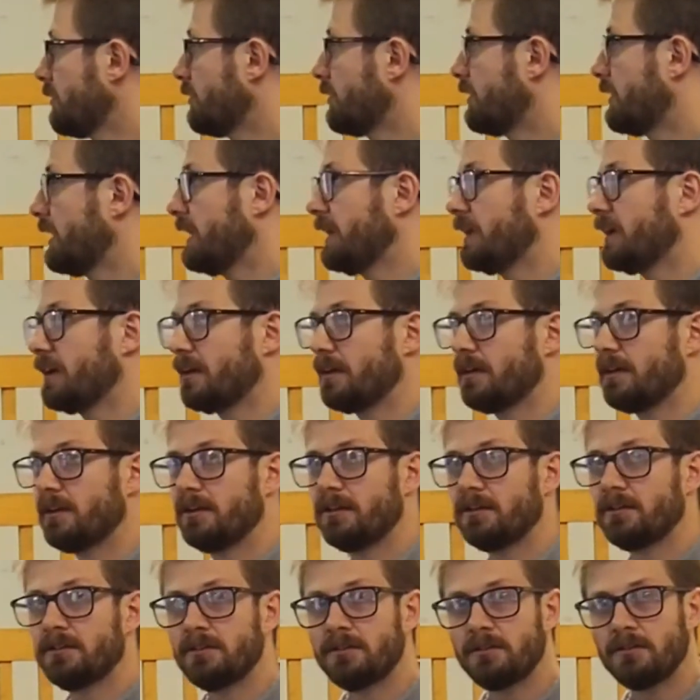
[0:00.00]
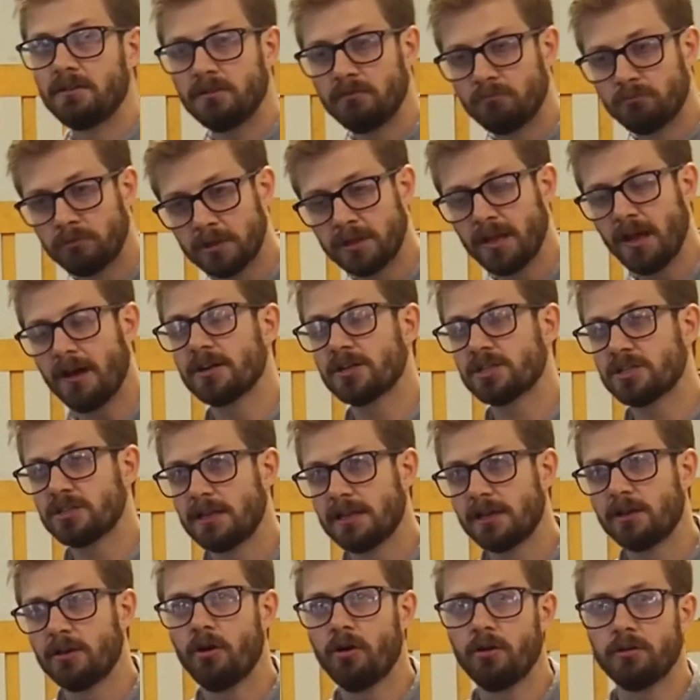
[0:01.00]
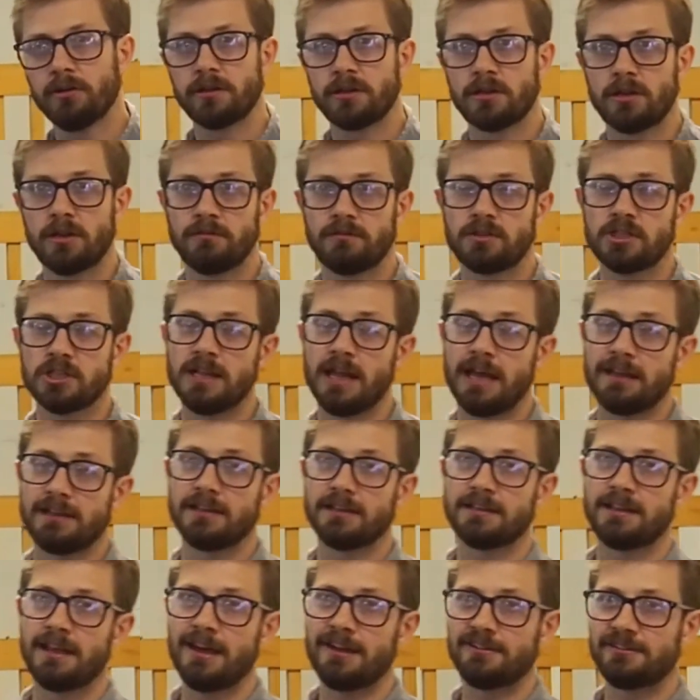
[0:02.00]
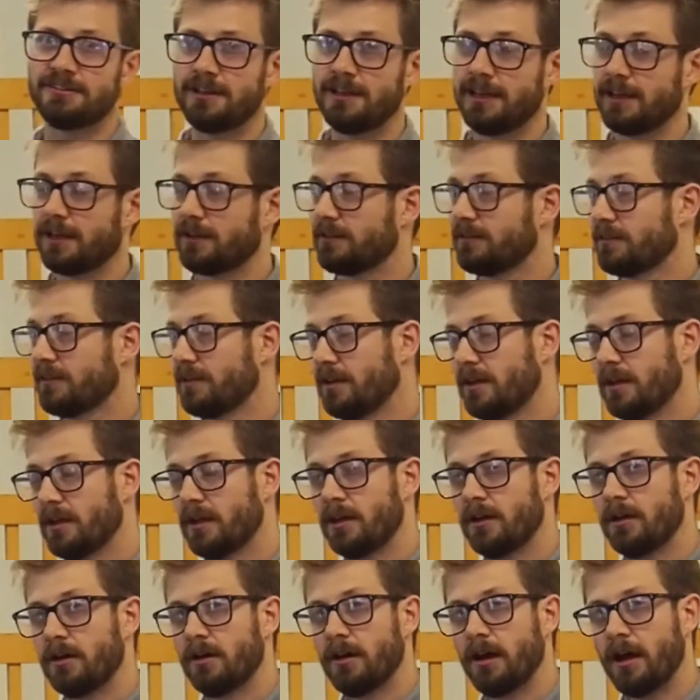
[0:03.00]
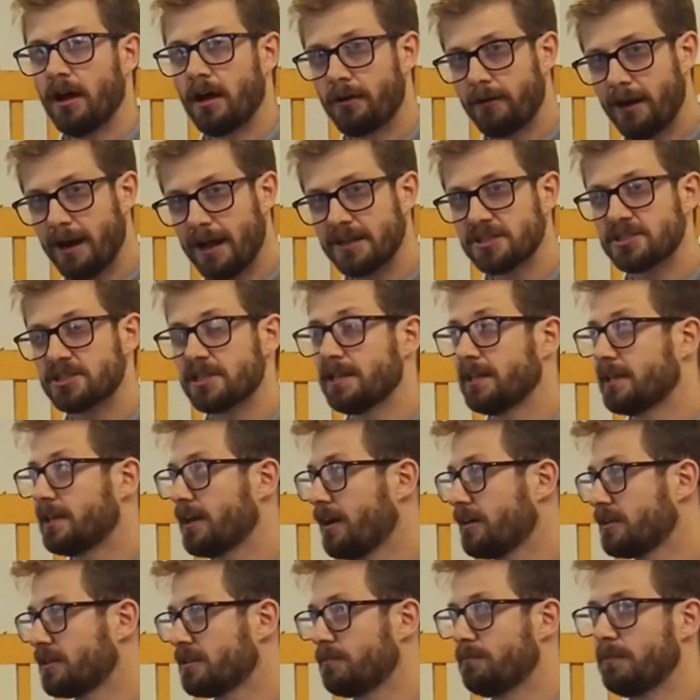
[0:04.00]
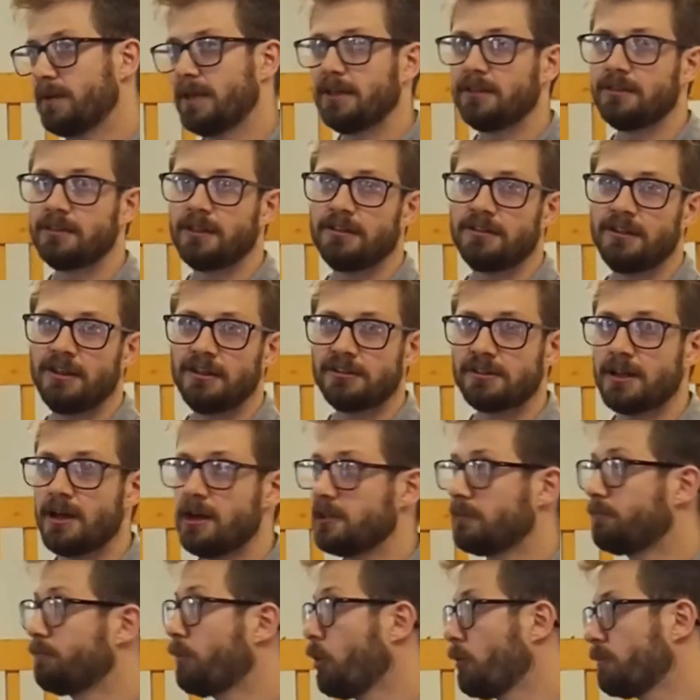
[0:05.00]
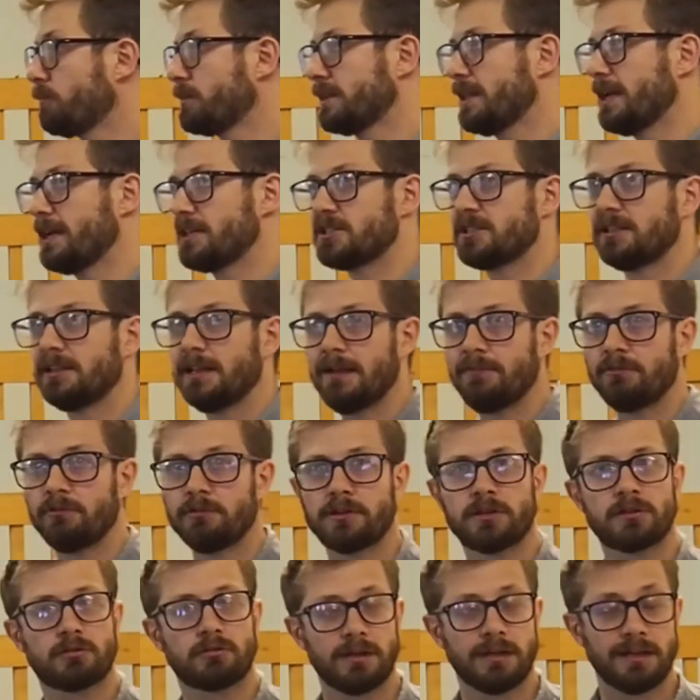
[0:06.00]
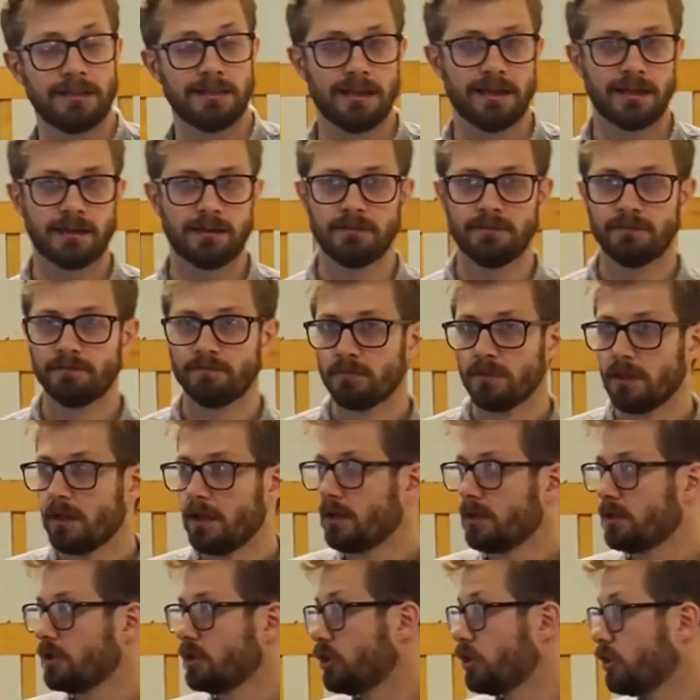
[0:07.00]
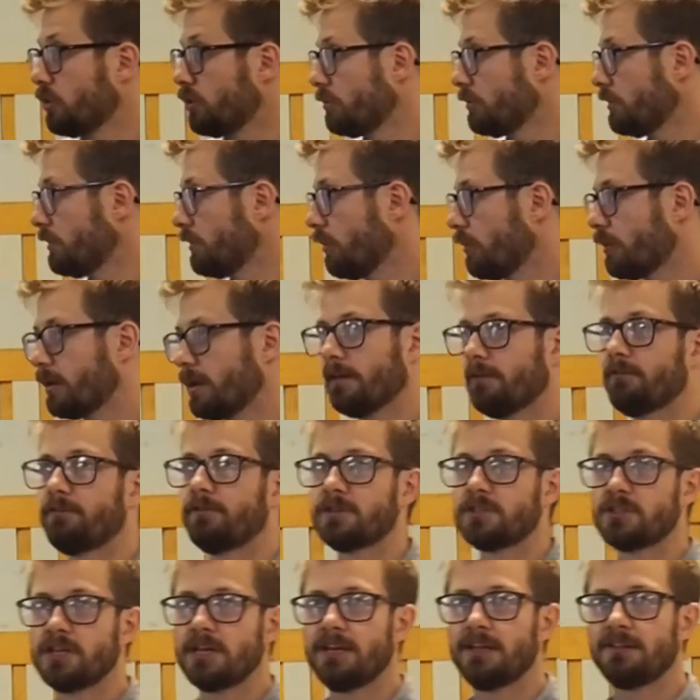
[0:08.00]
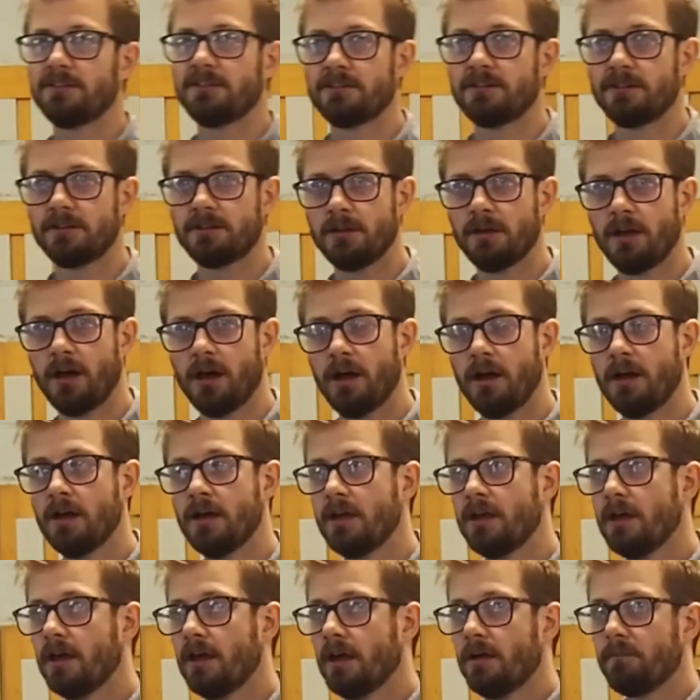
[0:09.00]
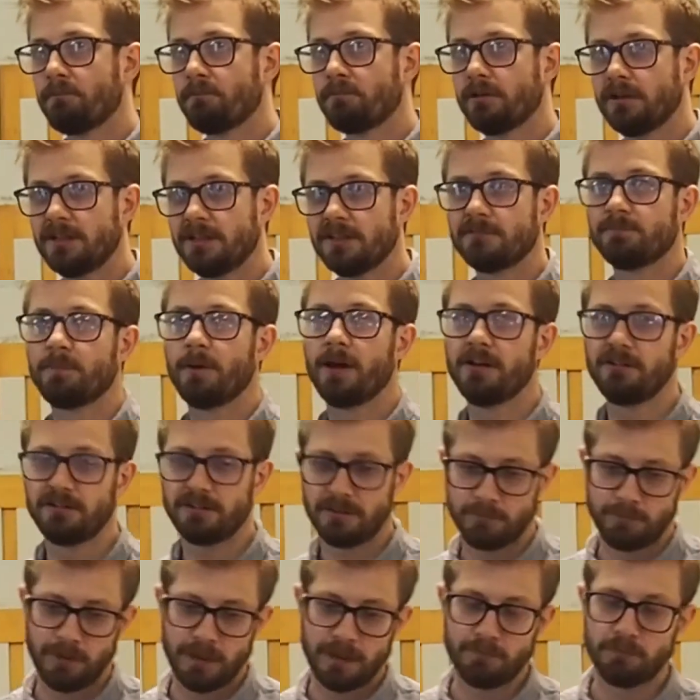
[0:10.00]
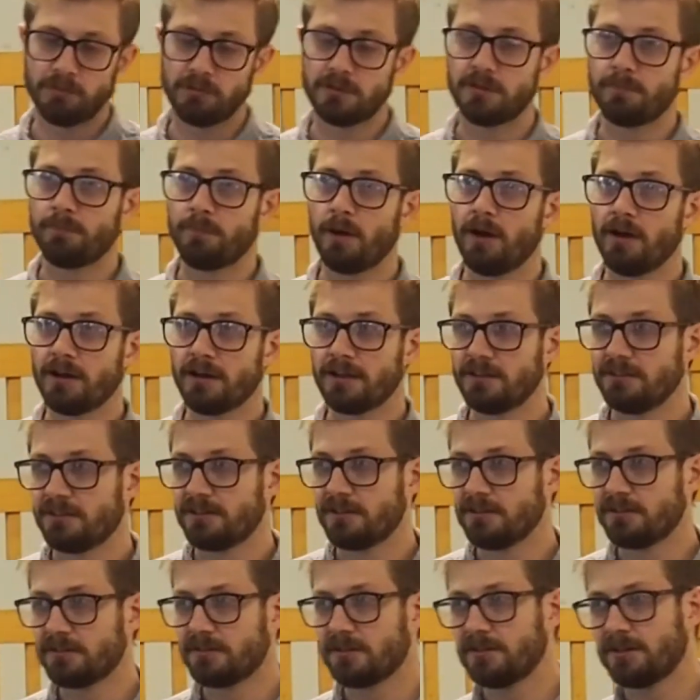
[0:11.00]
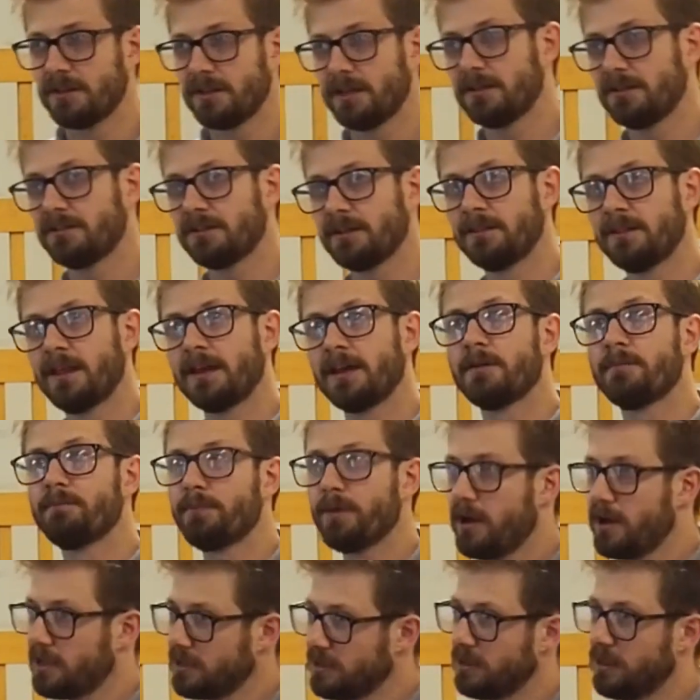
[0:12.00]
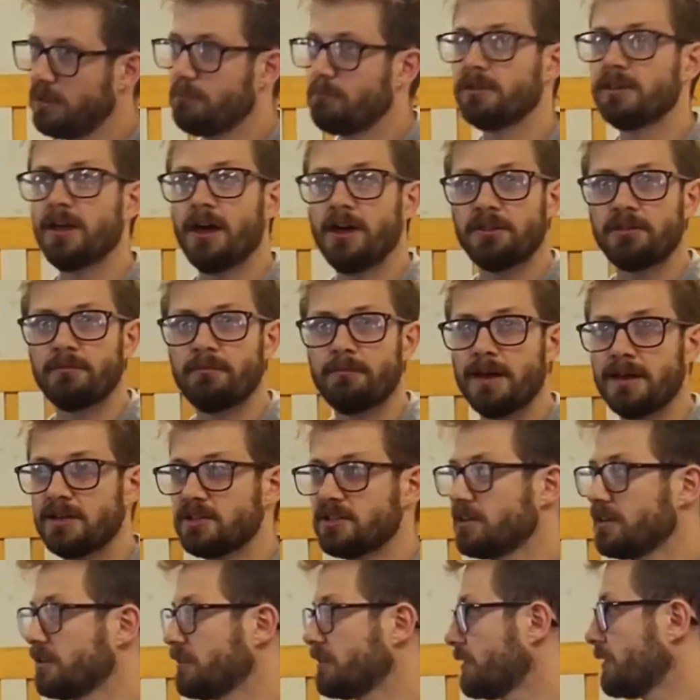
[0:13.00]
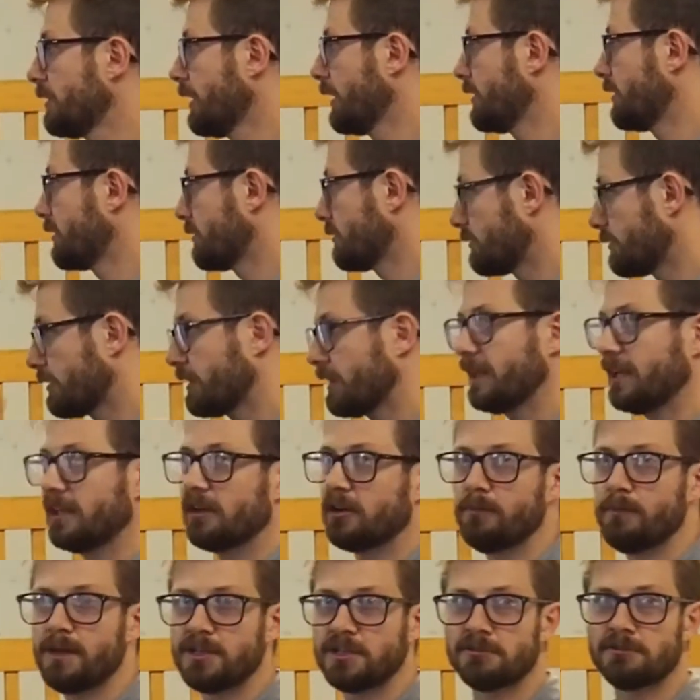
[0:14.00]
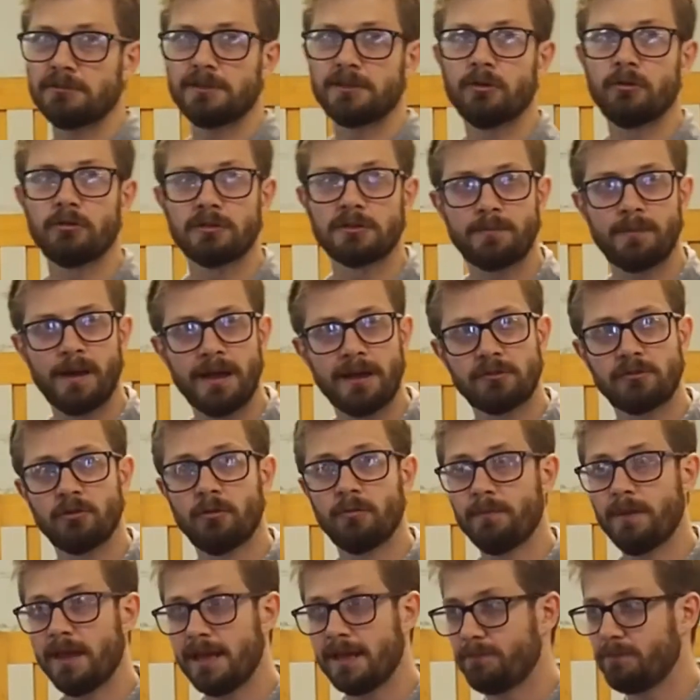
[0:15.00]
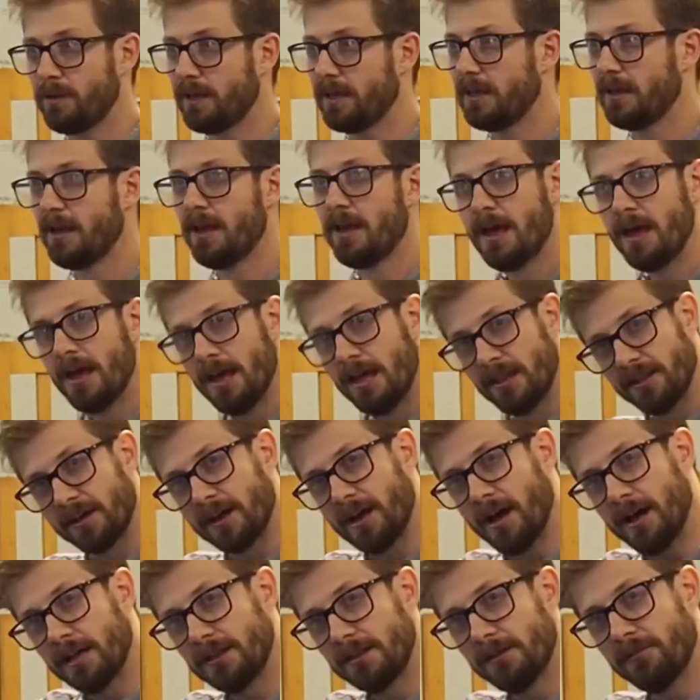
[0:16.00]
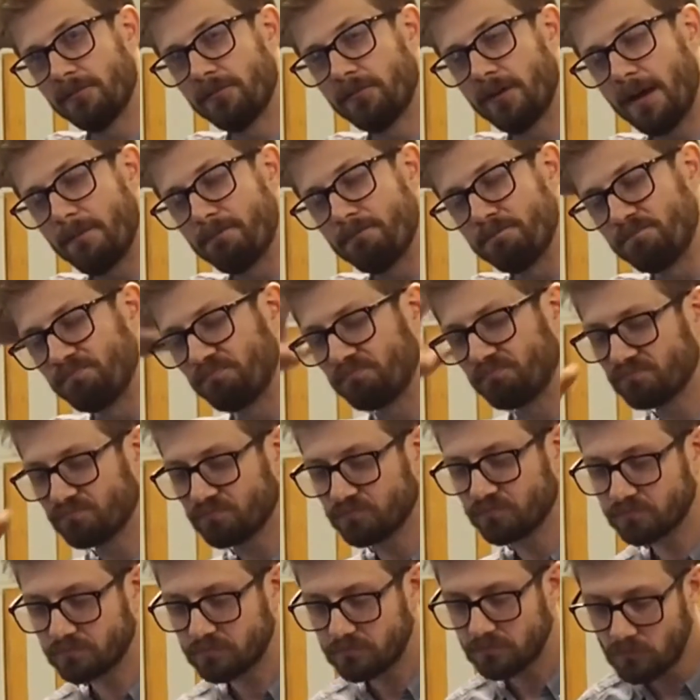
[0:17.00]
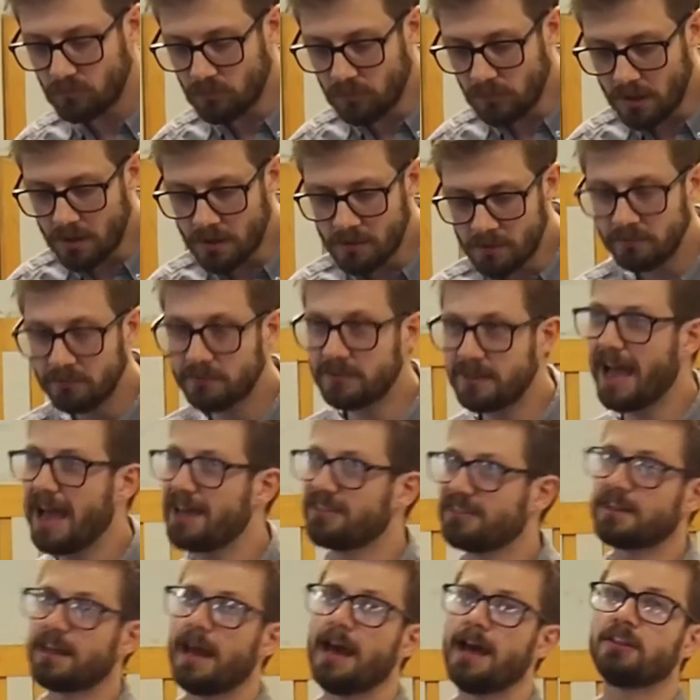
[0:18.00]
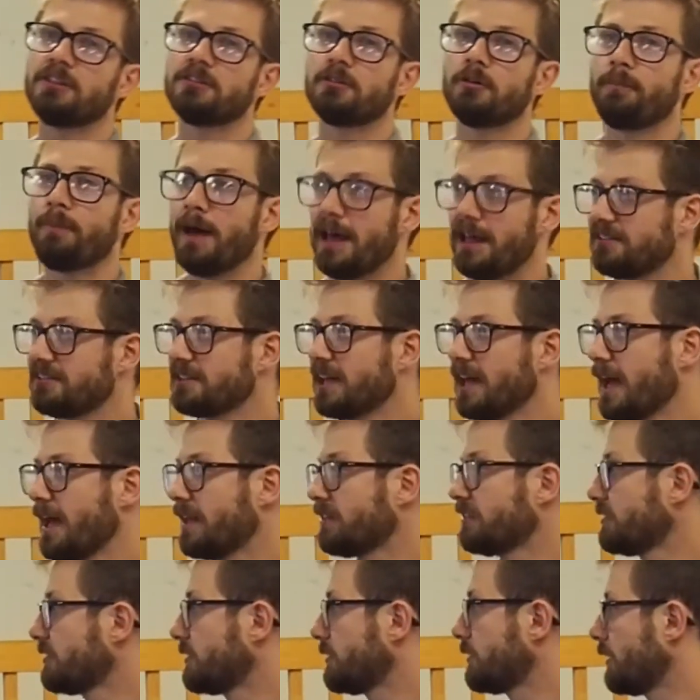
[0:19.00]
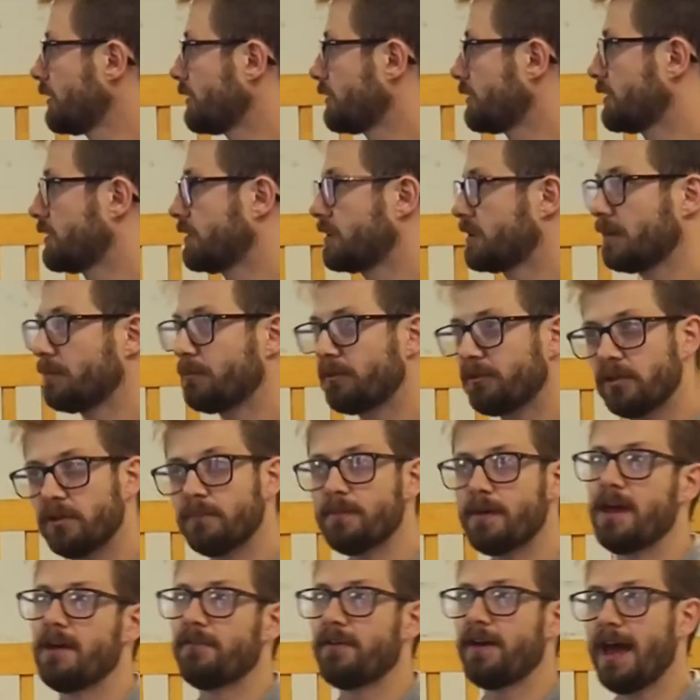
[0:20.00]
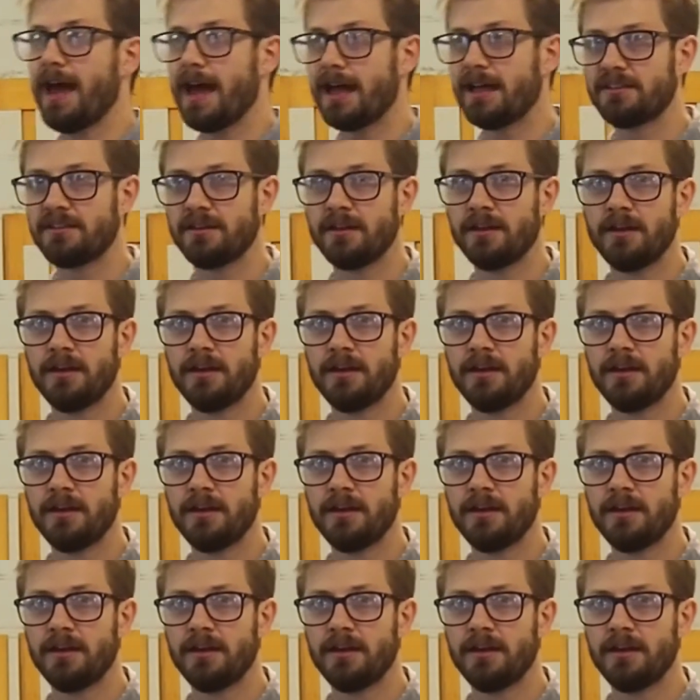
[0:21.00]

the reduction in costs of genetic testing are actually going to mean that this kind of population level screening, you looking for genes that are predisposing people to Parkinson's disease, and then combining them with other measures, like some clinical measures we talked about, or maybe the kind of DAT scans or PET scans that some of you may have had.